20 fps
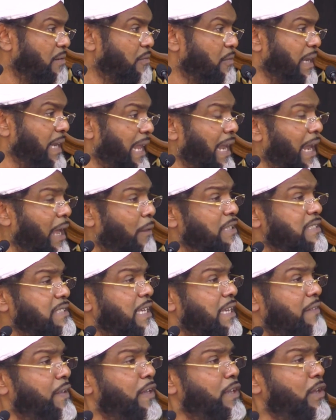When Allah was
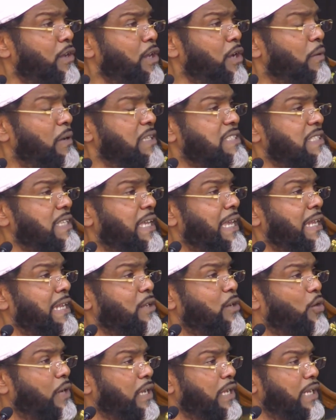giving you, you were saying
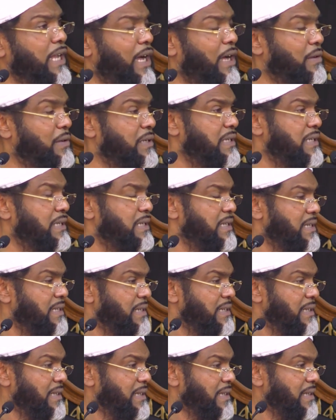it going down.
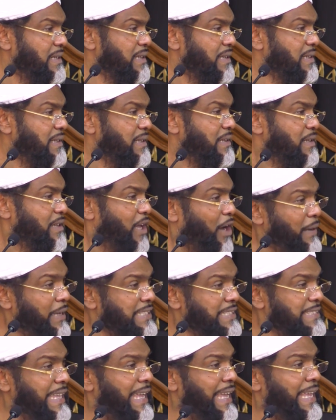Now
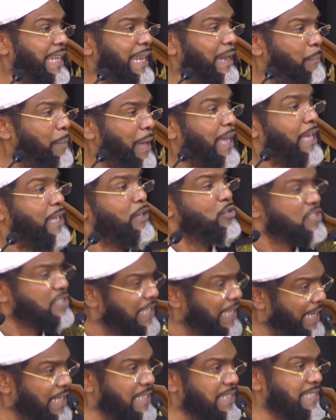He's taking it back and you're
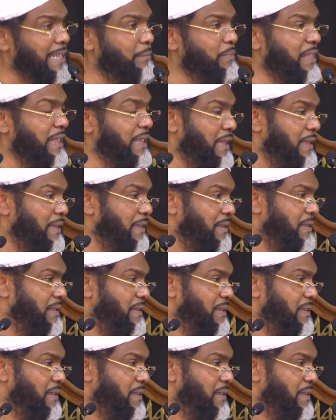saying the same thing.